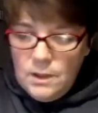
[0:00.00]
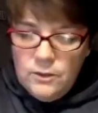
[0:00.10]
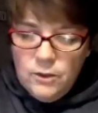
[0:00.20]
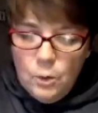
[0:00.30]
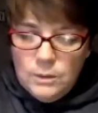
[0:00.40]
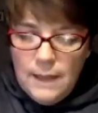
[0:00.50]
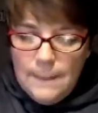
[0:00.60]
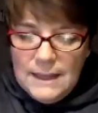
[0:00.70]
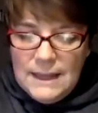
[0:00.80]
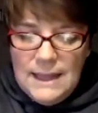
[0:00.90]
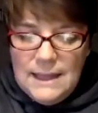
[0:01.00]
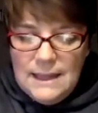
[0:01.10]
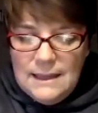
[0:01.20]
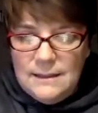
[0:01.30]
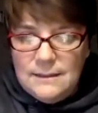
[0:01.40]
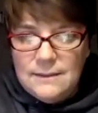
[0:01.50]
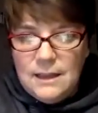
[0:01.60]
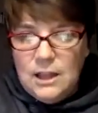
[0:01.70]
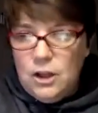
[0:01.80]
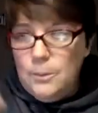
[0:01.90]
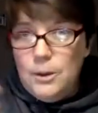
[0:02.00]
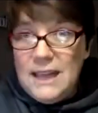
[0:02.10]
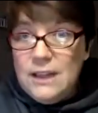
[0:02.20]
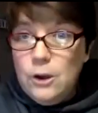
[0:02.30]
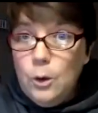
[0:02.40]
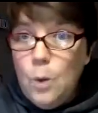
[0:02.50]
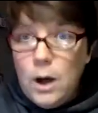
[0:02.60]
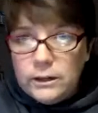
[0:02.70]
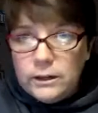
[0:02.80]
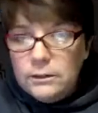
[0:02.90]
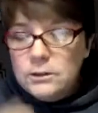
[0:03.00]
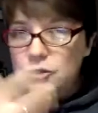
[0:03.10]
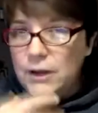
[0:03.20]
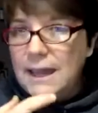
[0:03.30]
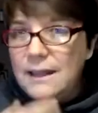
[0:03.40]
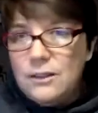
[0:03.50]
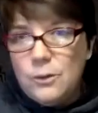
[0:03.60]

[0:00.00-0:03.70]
So lemon is, you put it in your water, drink it.